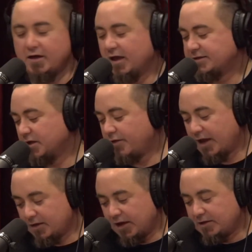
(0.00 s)
Yeah, so
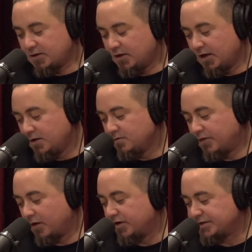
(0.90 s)

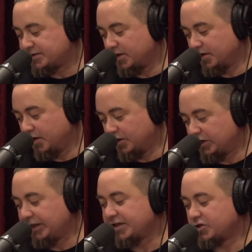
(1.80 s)
there is a
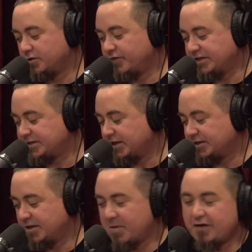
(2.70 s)
collection of these
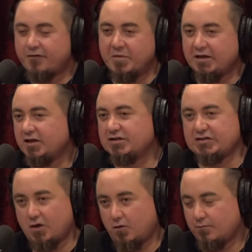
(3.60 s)
things. They're made from igneous stone.